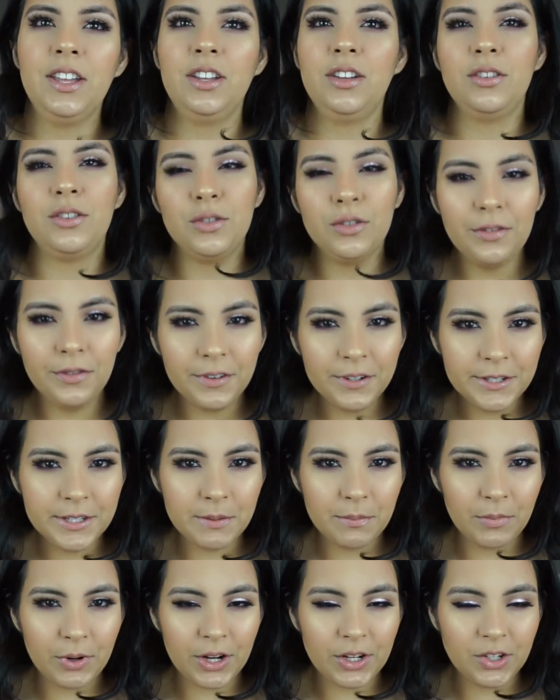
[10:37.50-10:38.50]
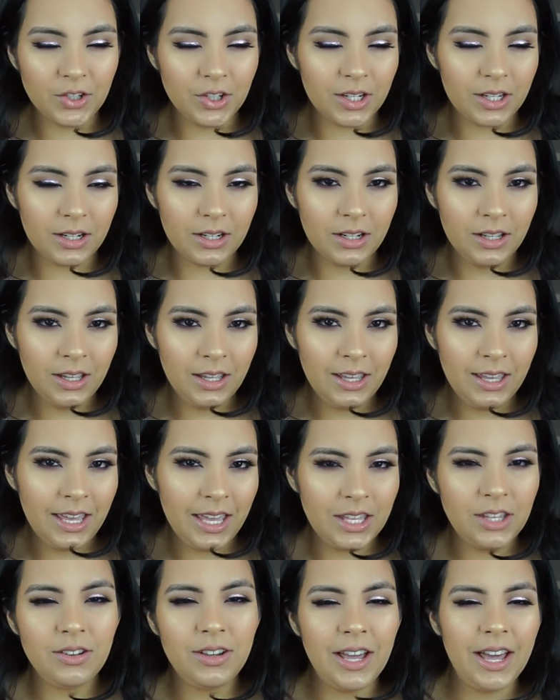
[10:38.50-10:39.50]
You do a first impression
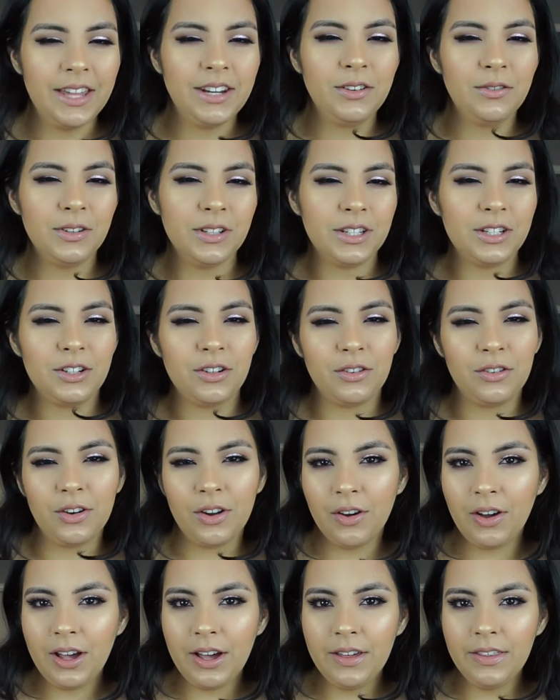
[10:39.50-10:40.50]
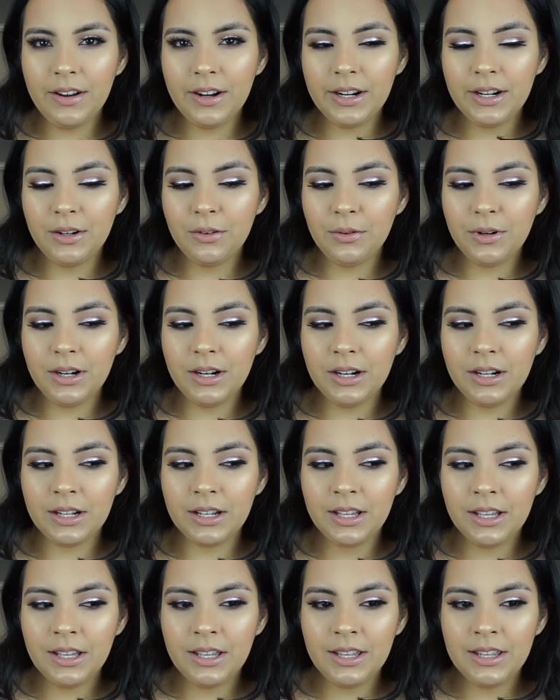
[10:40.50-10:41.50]
and you kind of really don't know how they're gonna work.